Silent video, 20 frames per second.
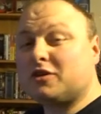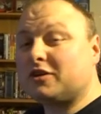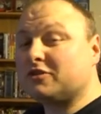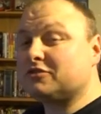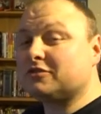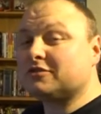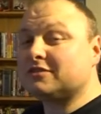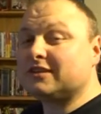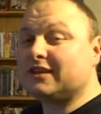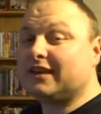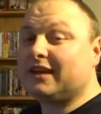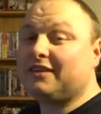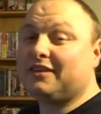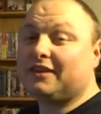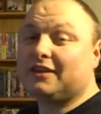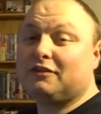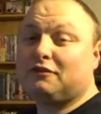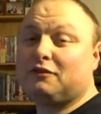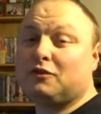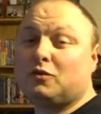I shall say
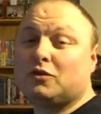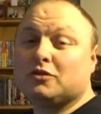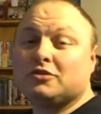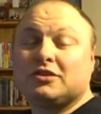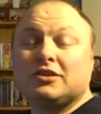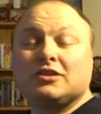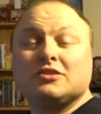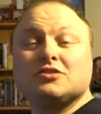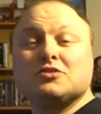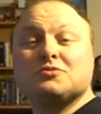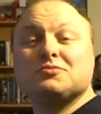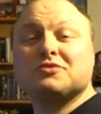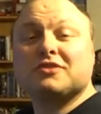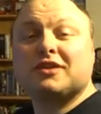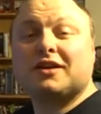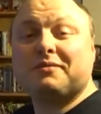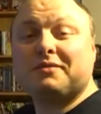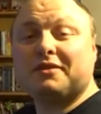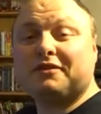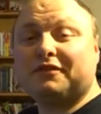thank you for watching and
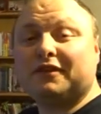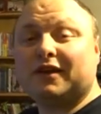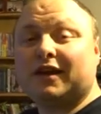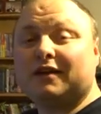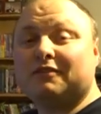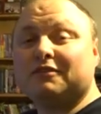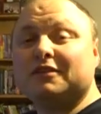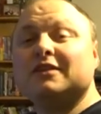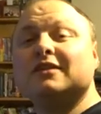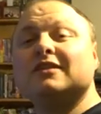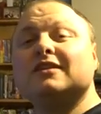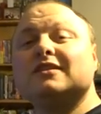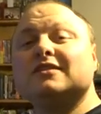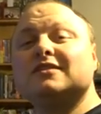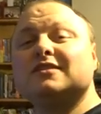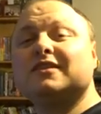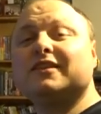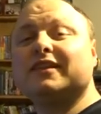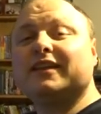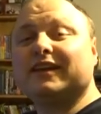subscribing if you have.
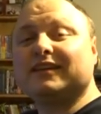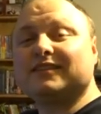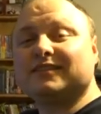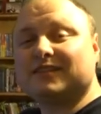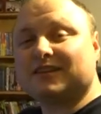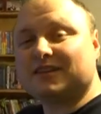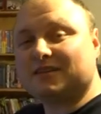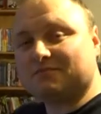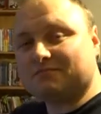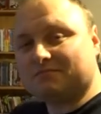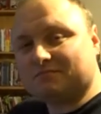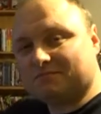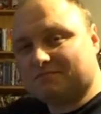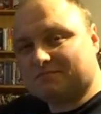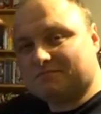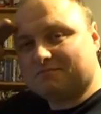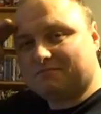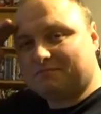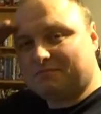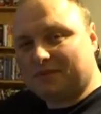Until the next time,
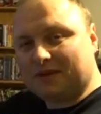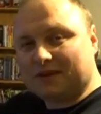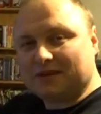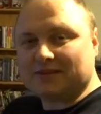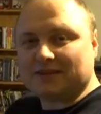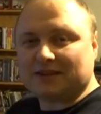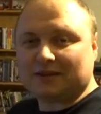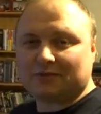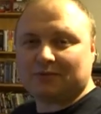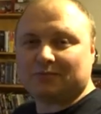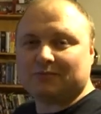peace out.